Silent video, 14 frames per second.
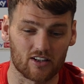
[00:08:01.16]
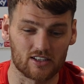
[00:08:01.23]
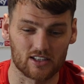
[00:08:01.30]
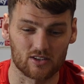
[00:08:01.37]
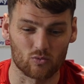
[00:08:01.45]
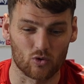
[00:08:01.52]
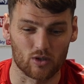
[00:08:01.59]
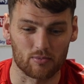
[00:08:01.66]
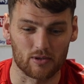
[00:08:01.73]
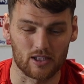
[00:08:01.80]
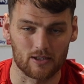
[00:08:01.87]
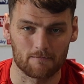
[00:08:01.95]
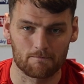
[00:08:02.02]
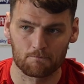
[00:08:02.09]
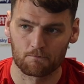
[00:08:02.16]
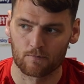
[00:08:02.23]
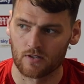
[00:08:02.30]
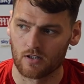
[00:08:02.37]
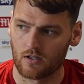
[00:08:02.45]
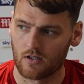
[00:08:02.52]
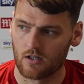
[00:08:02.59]
that I didn't want to be,
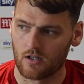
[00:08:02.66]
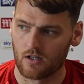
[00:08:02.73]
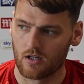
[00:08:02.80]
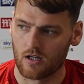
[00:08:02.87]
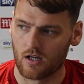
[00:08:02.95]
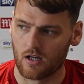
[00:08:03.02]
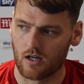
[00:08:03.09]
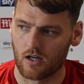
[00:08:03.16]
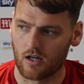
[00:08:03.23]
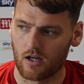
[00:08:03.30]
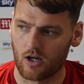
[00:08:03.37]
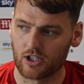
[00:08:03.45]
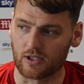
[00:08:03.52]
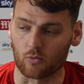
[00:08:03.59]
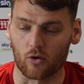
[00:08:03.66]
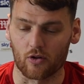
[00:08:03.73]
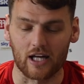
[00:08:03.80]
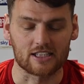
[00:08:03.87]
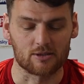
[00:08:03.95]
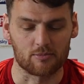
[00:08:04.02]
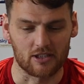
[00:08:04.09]
uh, I didn't want
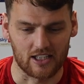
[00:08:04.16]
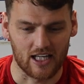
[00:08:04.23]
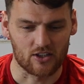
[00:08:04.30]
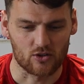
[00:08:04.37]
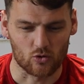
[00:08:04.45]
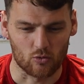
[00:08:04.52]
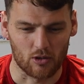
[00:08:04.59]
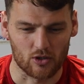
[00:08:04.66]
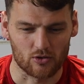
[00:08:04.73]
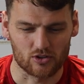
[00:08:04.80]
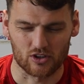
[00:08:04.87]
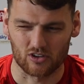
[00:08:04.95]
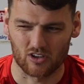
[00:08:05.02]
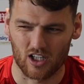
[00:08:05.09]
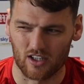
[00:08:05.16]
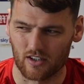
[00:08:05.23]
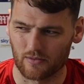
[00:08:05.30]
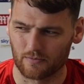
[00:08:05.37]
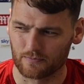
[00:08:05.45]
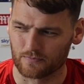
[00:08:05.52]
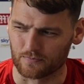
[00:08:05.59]
that to be the end almost, and kind
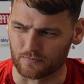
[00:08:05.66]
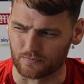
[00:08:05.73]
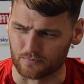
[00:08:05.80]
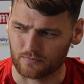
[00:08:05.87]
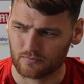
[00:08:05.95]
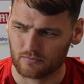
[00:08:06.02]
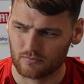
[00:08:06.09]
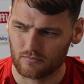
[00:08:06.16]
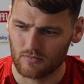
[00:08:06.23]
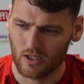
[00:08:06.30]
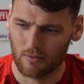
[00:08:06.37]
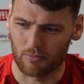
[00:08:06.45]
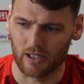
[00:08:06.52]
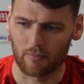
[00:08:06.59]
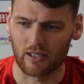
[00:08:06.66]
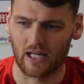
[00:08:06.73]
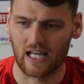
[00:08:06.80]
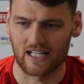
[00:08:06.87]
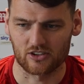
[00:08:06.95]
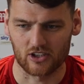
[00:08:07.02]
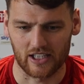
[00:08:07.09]
of be a
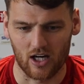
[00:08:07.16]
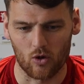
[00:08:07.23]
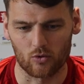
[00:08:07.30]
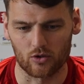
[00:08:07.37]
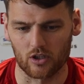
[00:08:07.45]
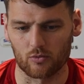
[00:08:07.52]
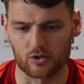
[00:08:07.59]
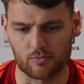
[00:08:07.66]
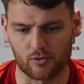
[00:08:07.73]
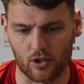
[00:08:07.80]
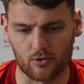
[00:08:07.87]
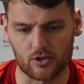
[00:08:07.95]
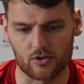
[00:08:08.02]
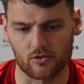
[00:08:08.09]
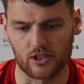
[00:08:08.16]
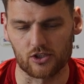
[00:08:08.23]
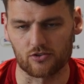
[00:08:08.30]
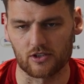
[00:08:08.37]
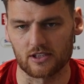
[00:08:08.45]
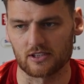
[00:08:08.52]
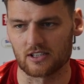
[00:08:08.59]
player as I get older that was prone to
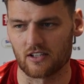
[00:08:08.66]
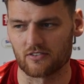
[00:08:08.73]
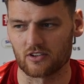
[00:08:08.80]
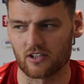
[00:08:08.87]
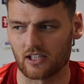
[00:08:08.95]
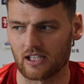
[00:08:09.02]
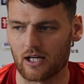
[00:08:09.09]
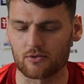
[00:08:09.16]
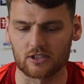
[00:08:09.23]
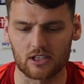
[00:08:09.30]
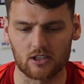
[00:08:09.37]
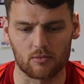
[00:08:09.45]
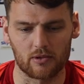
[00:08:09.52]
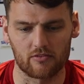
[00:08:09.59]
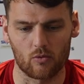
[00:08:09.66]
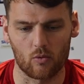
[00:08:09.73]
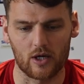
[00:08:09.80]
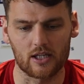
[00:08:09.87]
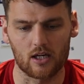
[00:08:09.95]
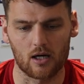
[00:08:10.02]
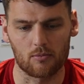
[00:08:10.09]
injuries and stuff. So I think that was a little bit of a
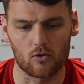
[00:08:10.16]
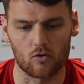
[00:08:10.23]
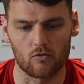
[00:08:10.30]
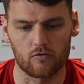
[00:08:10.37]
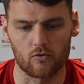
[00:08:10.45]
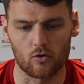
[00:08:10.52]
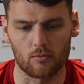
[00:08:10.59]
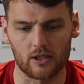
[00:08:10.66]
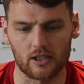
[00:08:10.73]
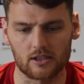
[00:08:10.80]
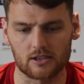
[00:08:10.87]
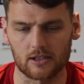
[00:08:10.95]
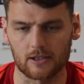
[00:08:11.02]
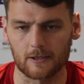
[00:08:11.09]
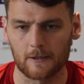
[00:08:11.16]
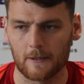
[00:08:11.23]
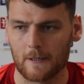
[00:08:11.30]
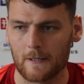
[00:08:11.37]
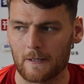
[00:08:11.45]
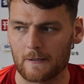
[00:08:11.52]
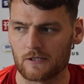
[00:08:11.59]
wake up call for me to
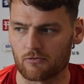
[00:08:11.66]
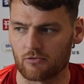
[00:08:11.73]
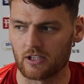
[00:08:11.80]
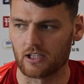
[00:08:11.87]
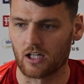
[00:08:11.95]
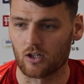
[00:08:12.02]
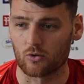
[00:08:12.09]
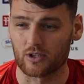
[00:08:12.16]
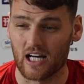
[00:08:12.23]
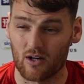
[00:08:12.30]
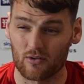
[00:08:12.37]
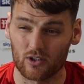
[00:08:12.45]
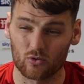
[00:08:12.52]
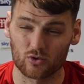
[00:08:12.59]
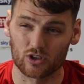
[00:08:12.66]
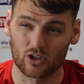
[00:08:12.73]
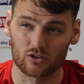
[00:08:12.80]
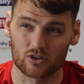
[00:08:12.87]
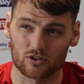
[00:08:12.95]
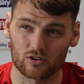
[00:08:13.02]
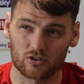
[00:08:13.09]
to really knuckle down, and
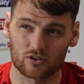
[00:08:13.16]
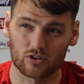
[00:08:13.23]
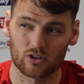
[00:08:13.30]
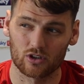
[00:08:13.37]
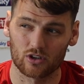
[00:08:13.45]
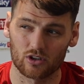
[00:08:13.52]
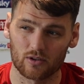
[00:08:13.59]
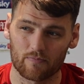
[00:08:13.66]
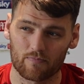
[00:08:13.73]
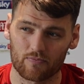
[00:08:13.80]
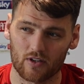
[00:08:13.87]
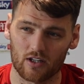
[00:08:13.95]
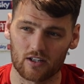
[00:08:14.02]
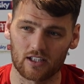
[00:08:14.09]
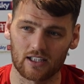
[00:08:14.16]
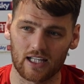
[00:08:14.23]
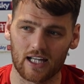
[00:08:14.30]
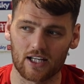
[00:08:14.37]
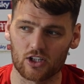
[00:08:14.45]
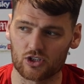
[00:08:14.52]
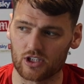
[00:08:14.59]
also to the I think the
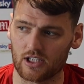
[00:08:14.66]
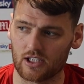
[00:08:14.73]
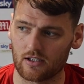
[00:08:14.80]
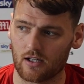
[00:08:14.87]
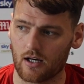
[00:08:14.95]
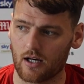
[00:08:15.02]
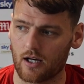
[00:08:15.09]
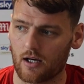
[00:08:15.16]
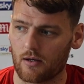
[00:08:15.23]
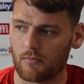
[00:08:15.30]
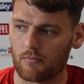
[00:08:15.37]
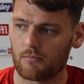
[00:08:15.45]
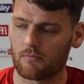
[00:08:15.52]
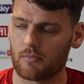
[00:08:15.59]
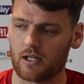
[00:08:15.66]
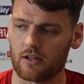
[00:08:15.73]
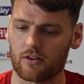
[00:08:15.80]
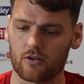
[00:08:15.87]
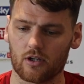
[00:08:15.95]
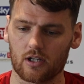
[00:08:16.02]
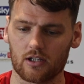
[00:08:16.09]
energy um,
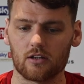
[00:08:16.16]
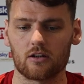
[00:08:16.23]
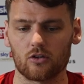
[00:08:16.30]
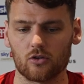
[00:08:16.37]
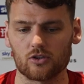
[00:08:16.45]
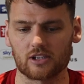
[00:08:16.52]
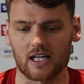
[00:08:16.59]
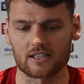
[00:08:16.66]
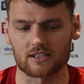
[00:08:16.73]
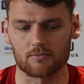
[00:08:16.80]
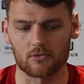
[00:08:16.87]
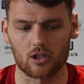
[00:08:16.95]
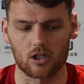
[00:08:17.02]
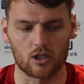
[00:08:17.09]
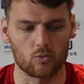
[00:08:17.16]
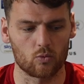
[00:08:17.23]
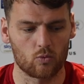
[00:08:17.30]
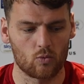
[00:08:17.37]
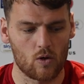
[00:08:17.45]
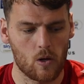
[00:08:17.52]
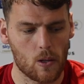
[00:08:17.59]
and, th- and enthusiasm that I
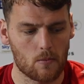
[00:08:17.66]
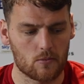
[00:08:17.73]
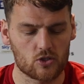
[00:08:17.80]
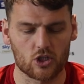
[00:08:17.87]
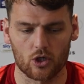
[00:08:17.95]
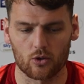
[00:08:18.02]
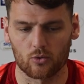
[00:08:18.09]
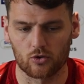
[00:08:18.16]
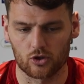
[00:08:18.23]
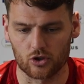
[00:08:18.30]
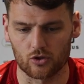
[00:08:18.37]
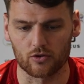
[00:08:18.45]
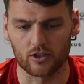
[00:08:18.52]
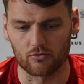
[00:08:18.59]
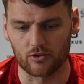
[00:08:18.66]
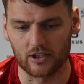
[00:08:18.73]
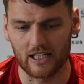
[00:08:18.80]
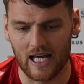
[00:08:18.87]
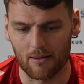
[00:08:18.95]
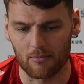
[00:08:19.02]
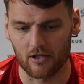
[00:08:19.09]
shown during the
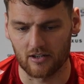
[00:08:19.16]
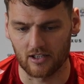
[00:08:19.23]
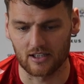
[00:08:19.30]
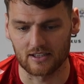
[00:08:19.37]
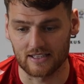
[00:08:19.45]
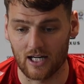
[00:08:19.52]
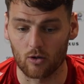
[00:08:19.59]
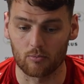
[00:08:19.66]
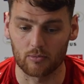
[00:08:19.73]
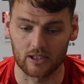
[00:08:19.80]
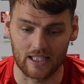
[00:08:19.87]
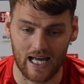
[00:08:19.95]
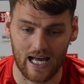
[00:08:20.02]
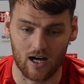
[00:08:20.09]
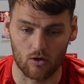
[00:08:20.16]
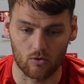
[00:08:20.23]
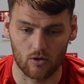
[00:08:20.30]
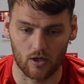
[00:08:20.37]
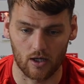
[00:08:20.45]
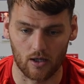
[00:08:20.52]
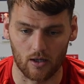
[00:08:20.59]
rehab, I think, has helped me now.
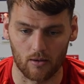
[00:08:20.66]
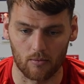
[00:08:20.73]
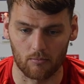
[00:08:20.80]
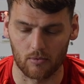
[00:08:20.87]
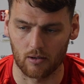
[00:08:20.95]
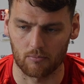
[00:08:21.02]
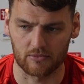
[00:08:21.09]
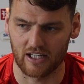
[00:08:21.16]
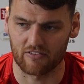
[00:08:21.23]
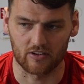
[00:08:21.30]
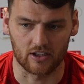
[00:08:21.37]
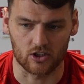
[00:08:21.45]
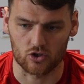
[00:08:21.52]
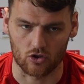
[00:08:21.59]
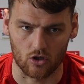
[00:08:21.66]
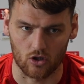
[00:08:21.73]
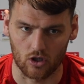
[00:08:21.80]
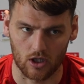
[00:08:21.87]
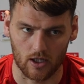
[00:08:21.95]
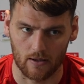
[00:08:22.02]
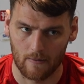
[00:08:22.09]
Um, I'm definitely
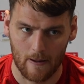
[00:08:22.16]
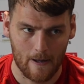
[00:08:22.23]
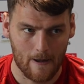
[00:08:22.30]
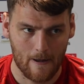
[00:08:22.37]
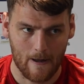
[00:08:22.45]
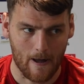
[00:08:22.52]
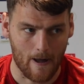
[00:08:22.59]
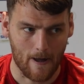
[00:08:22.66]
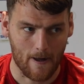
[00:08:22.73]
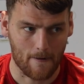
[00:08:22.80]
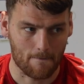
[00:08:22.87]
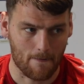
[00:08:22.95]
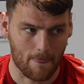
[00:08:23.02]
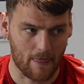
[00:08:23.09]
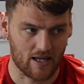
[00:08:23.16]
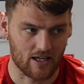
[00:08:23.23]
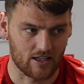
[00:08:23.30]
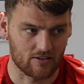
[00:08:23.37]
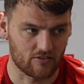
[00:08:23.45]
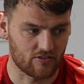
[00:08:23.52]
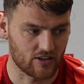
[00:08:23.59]
stronger um, and,
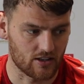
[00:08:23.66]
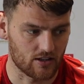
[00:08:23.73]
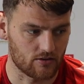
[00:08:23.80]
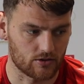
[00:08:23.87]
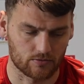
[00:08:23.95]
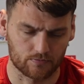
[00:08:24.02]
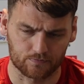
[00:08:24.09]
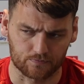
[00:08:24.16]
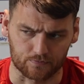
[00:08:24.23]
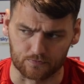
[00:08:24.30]
and, fitter and